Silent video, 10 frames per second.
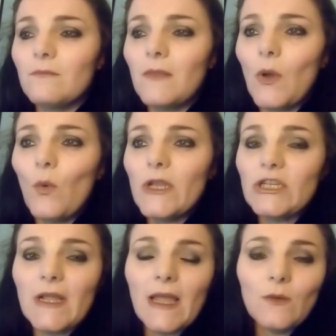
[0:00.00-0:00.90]
which
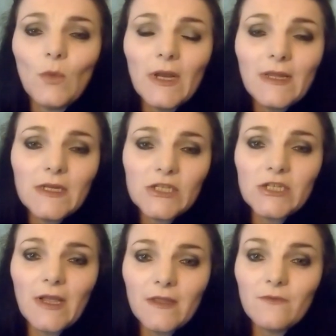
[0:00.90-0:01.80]
again will
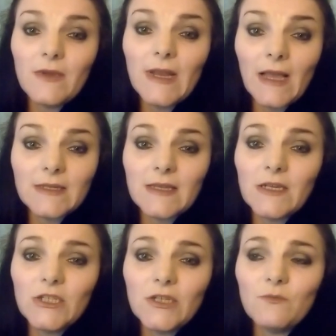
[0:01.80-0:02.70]
initiate the
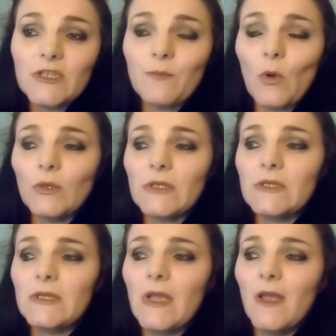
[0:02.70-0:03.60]
relaxation
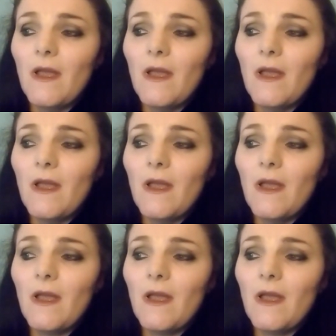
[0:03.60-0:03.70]
response.